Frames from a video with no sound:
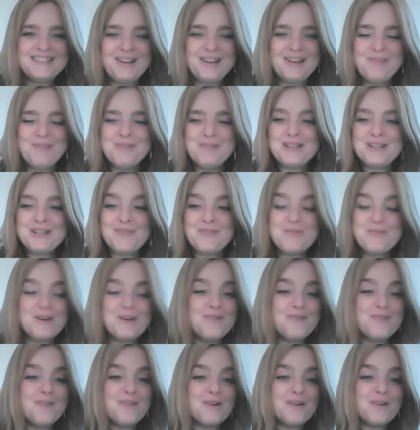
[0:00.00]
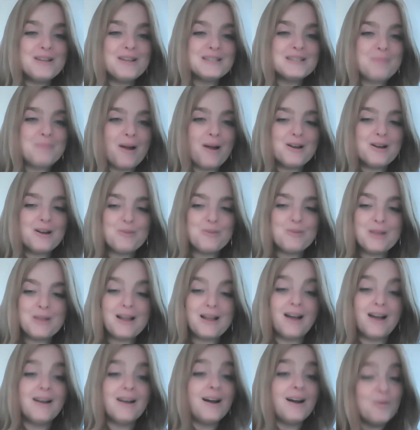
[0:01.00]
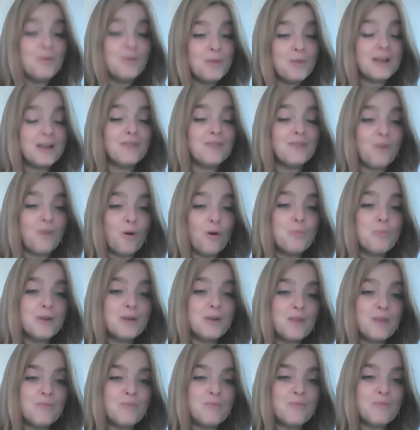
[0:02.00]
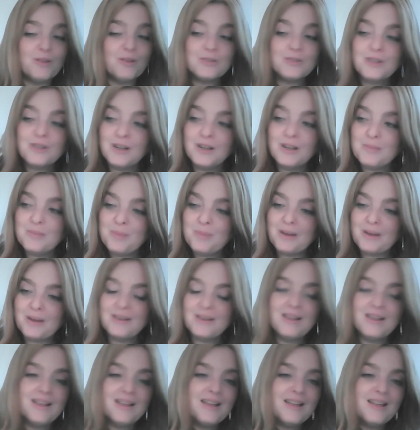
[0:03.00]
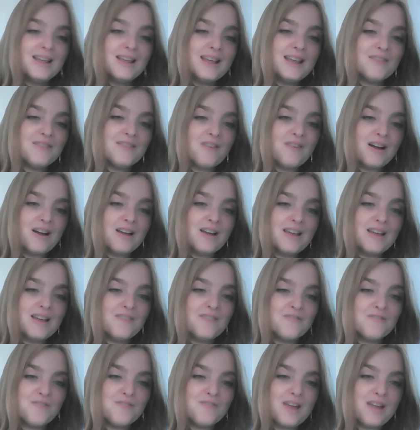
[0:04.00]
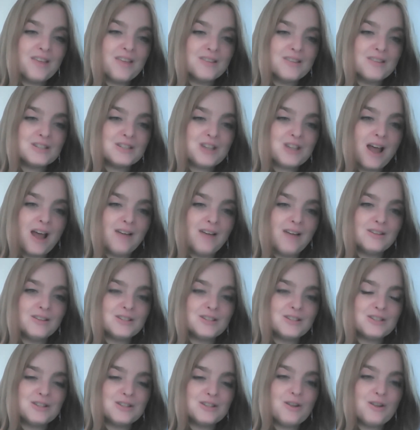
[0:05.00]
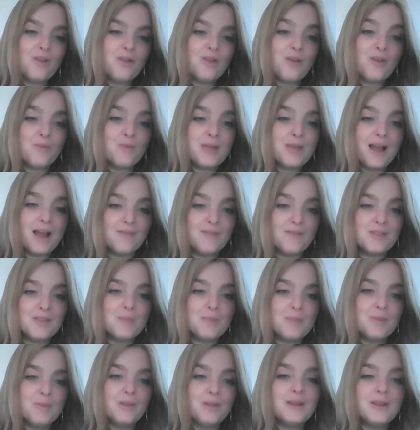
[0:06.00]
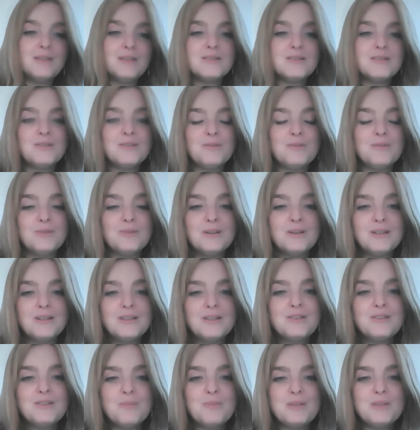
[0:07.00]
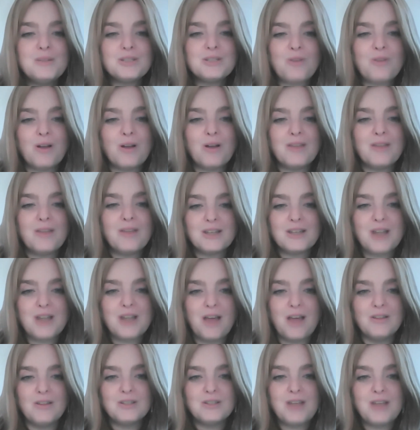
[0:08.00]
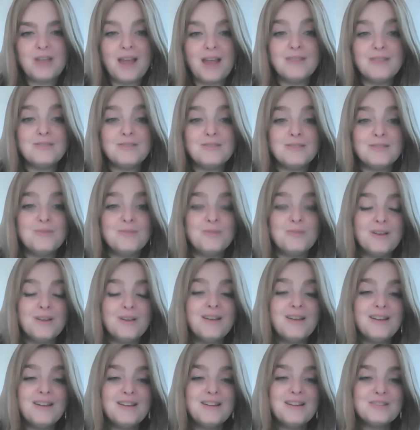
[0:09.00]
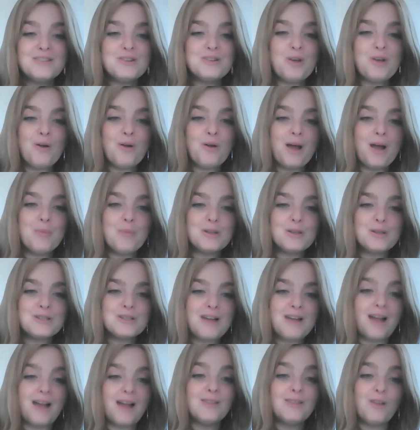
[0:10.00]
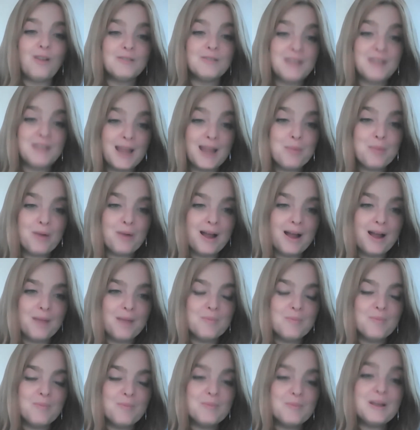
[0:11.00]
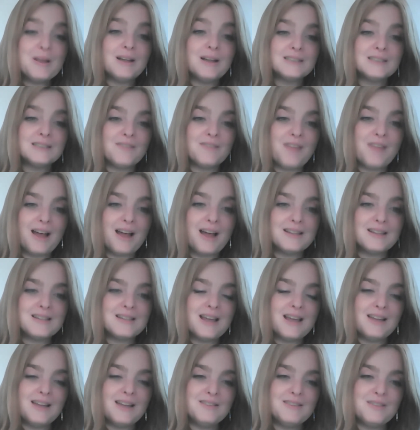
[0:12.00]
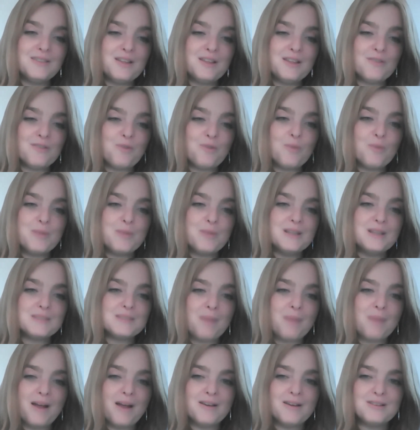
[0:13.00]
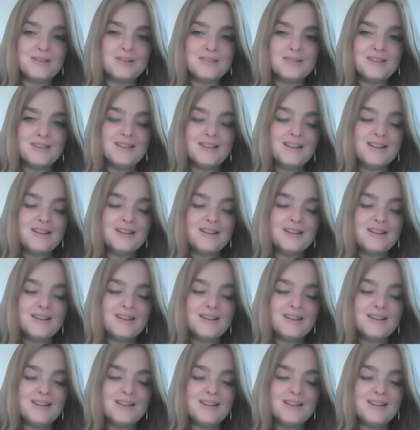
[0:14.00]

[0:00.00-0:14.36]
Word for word: I uh, wish everyone a very inspired week, a, a week of open and revealed good. But if if faith is challenged, to know that we have the ability to be strong in that challenge and to to know how much God loves Abraham because of that, and therefore be inspired